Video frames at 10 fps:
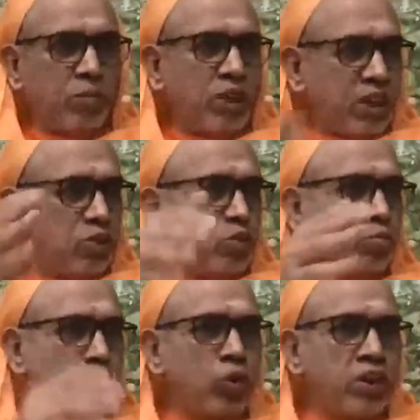Somebody has
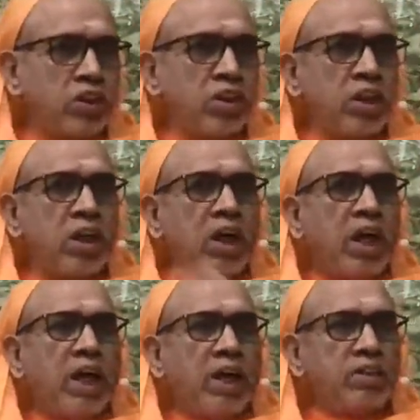to pour it.
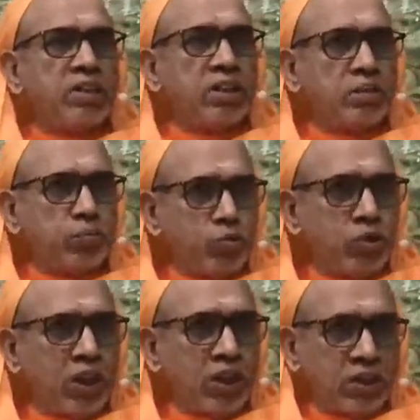I asked the
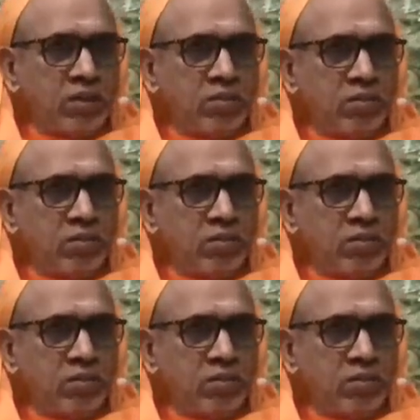pujari,